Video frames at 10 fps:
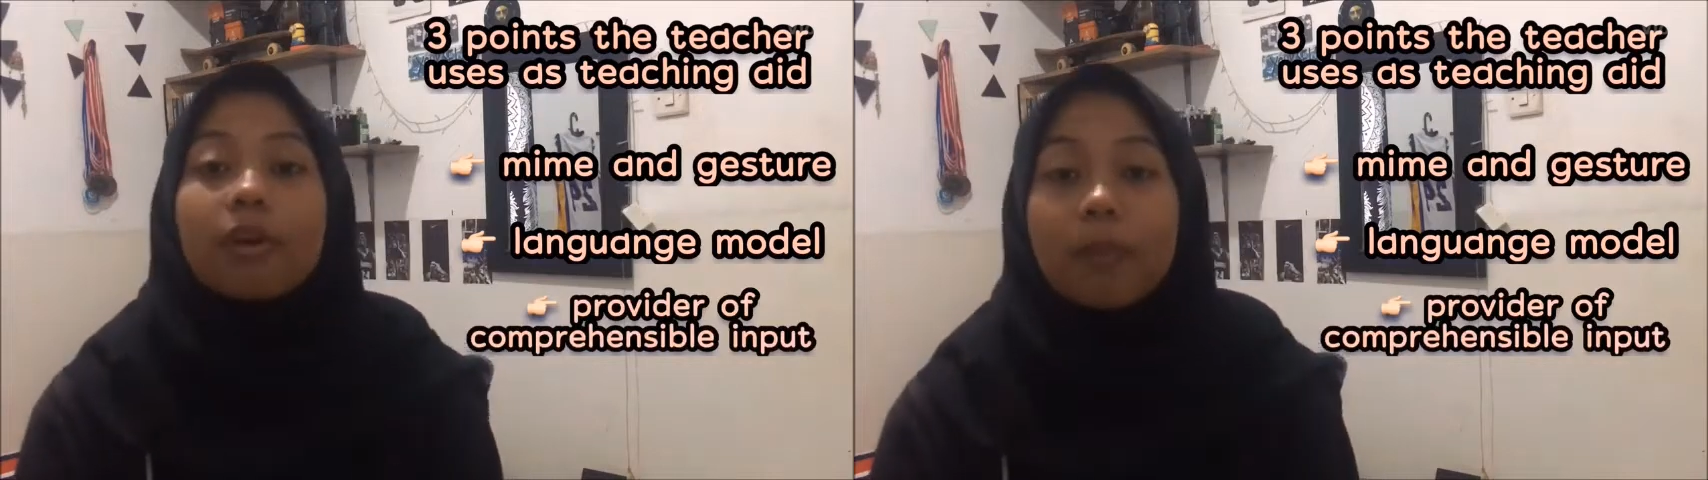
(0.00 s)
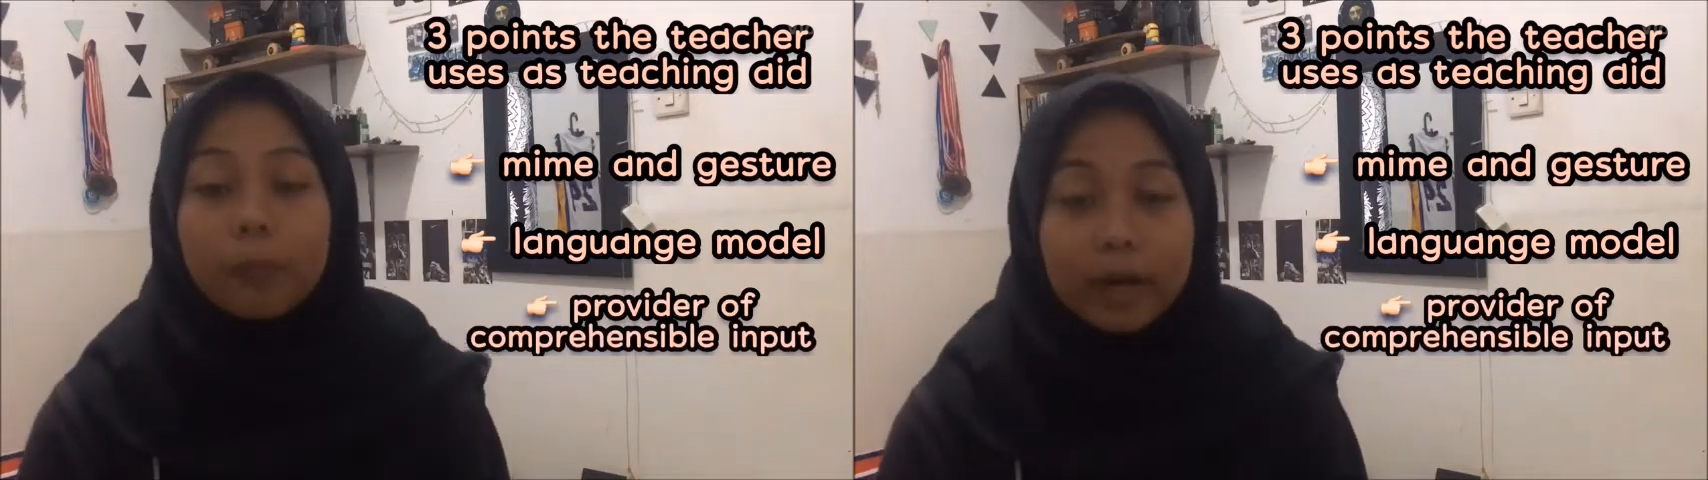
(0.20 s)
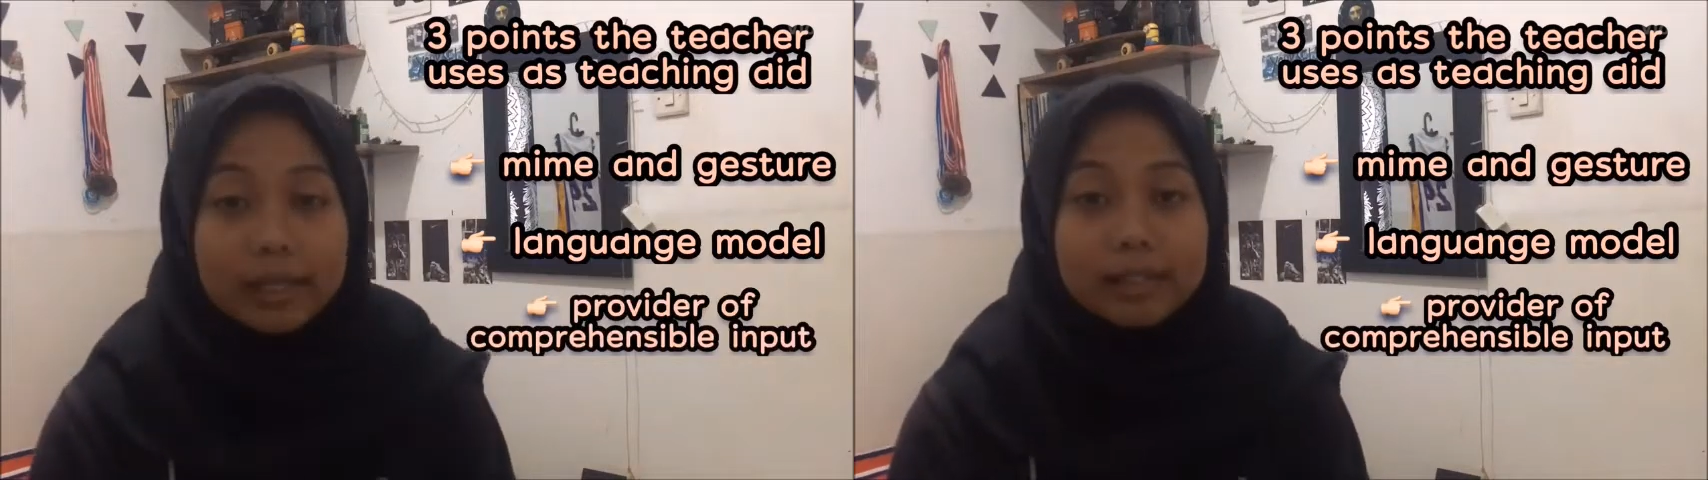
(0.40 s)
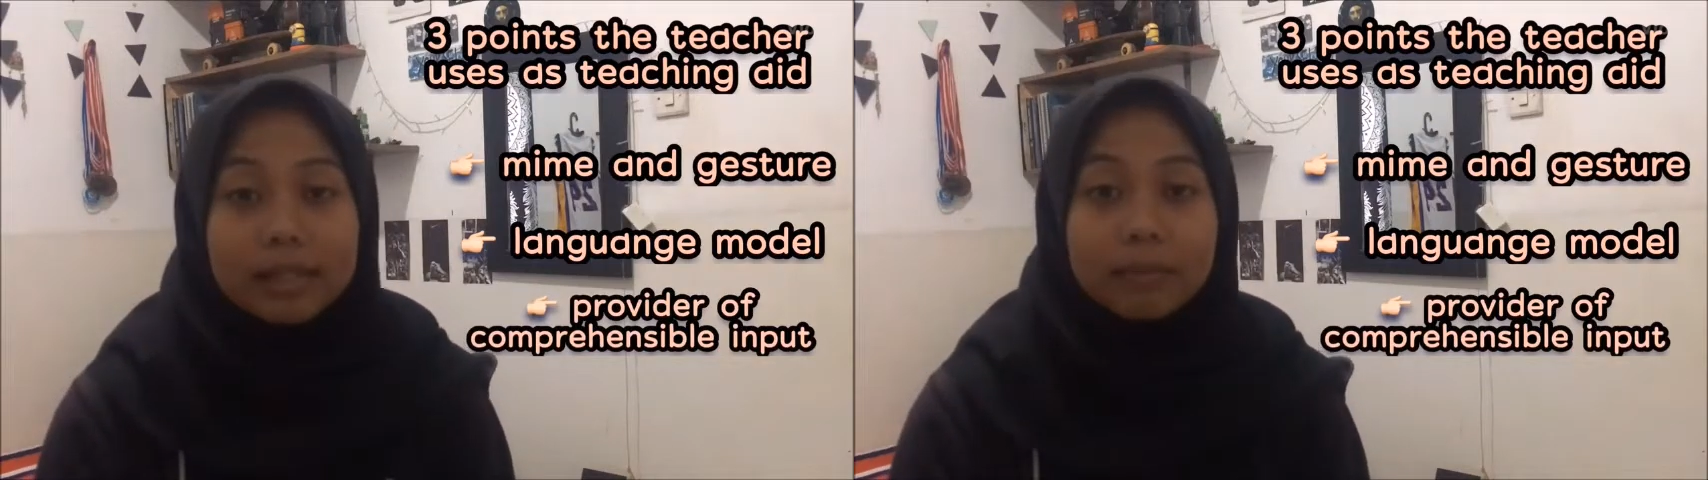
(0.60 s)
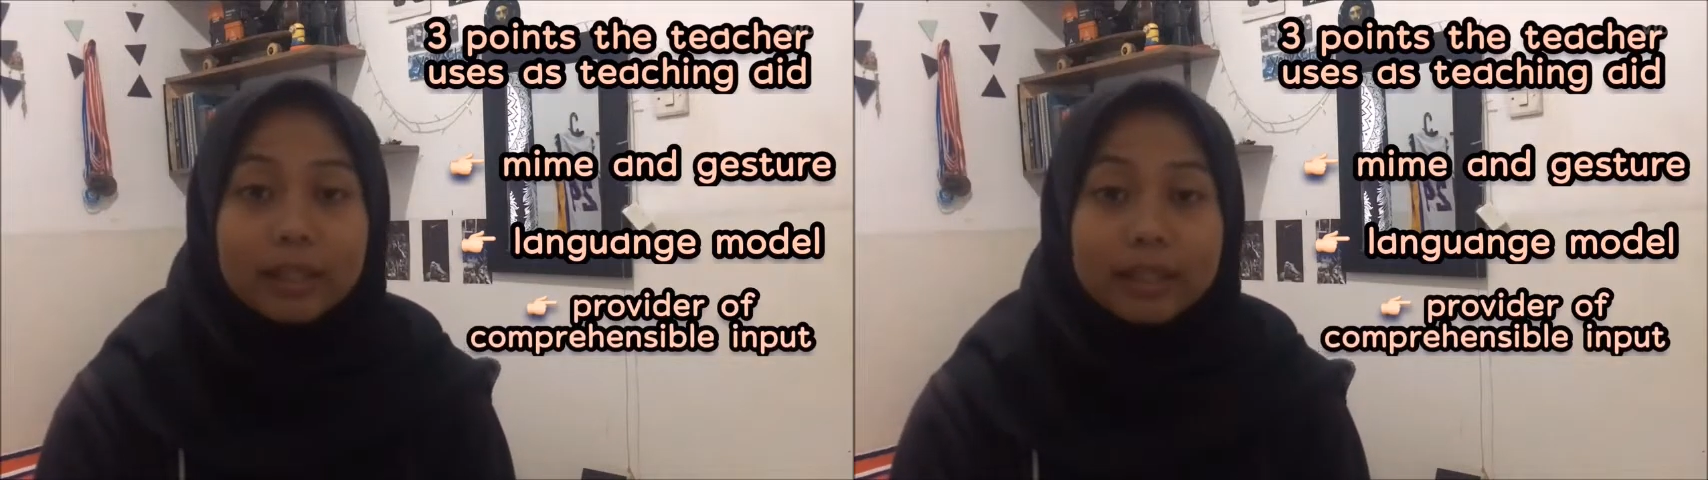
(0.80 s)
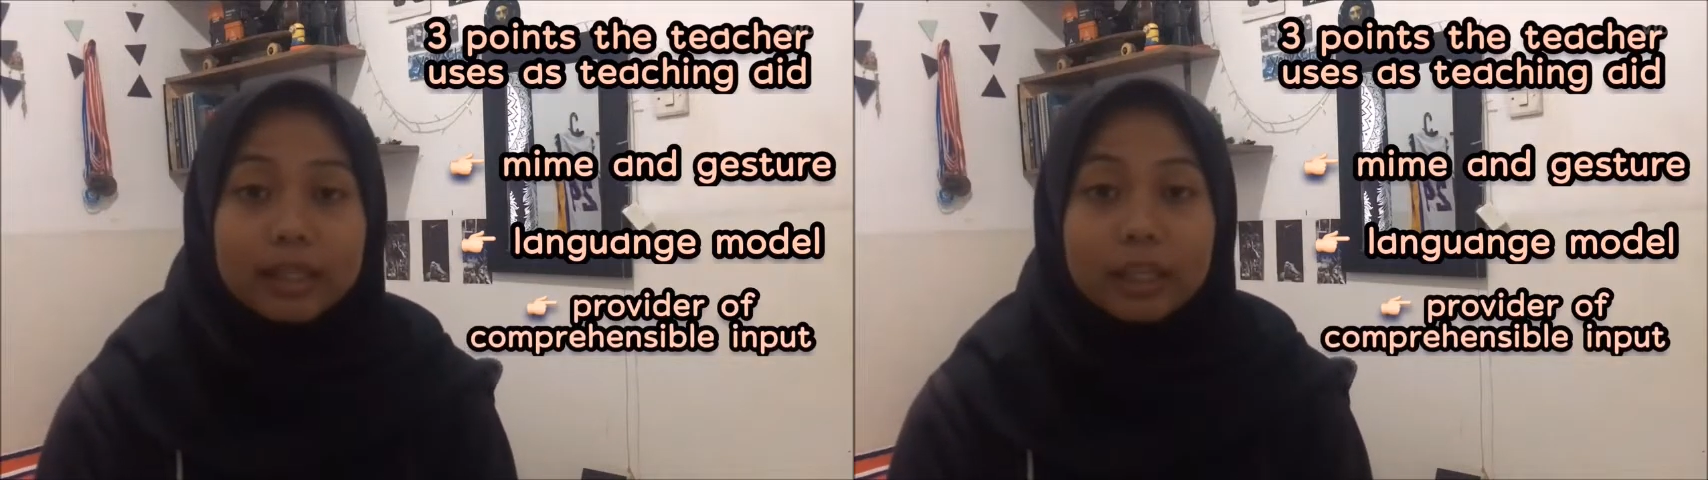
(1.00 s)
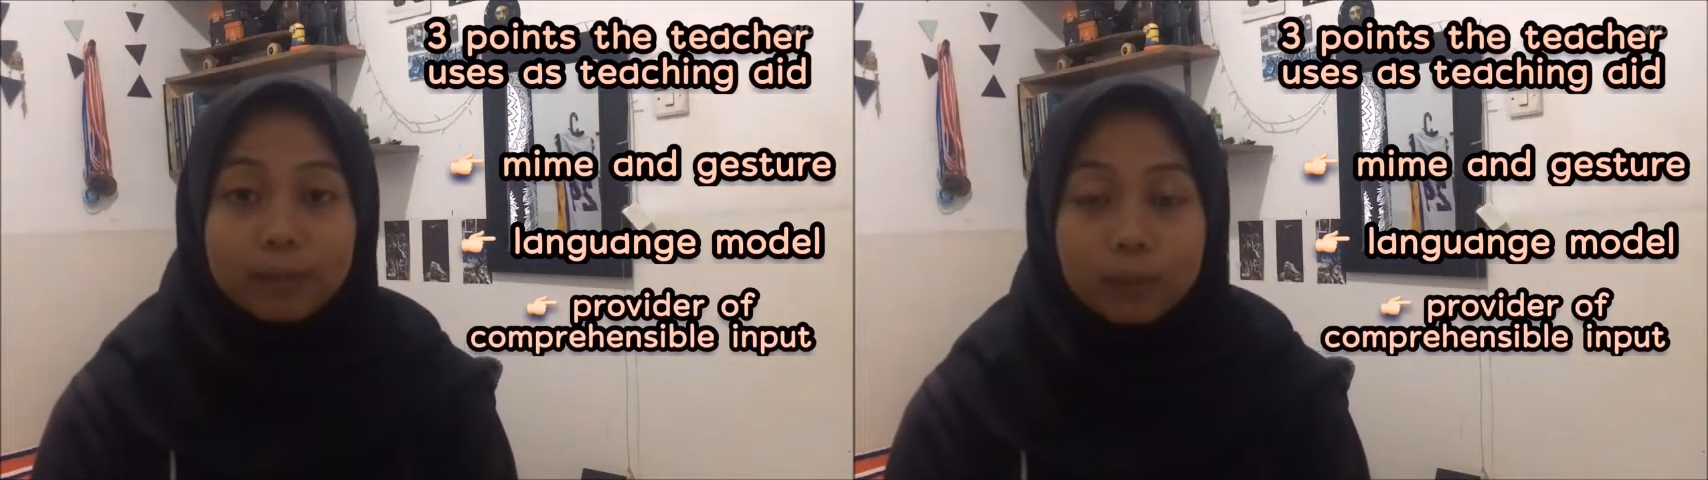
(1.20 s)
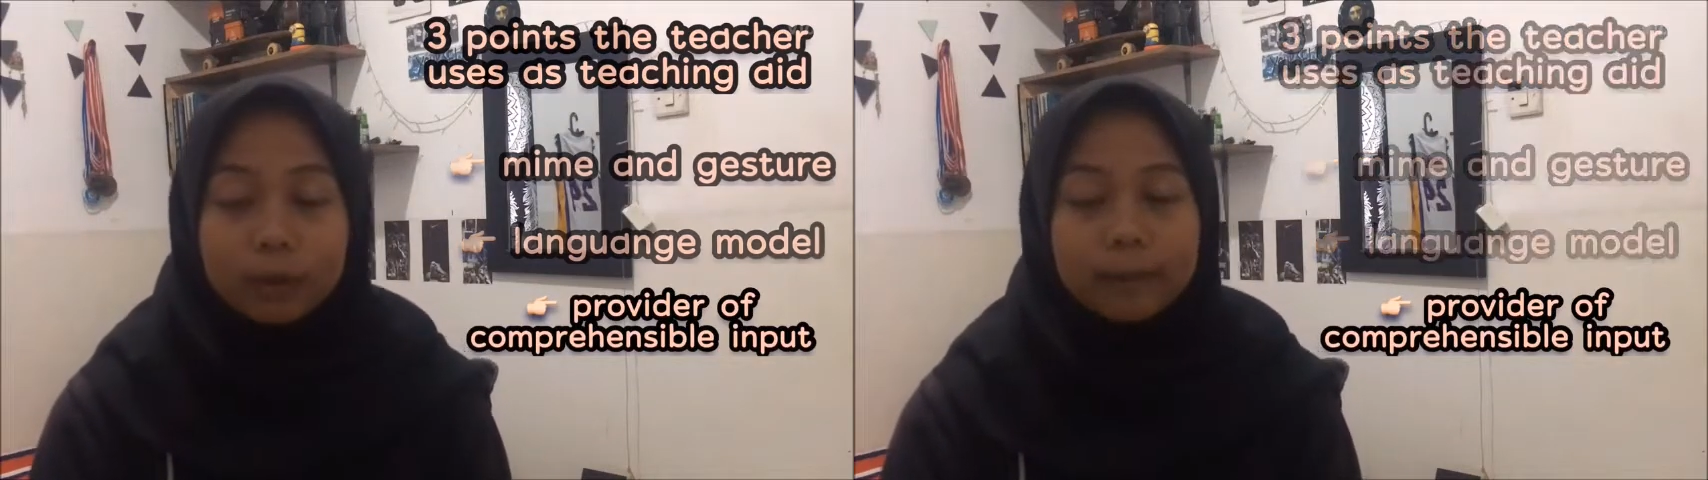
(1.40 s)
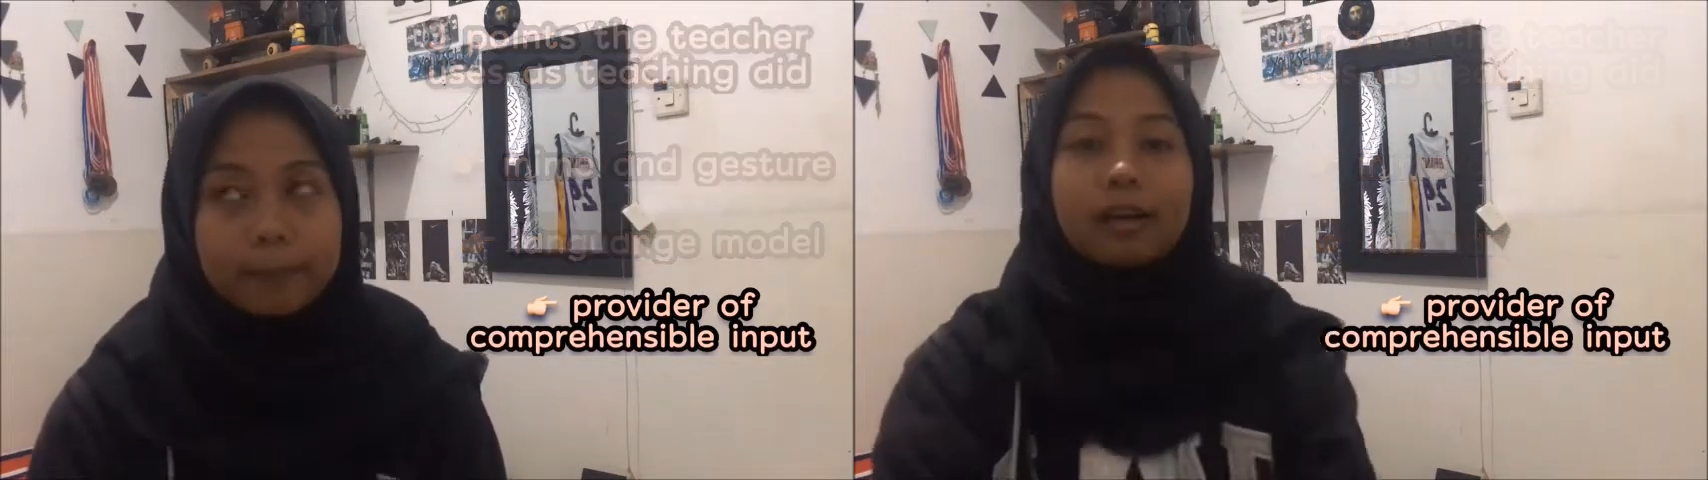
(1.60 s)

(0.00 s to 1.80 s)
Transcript: comprehensible input.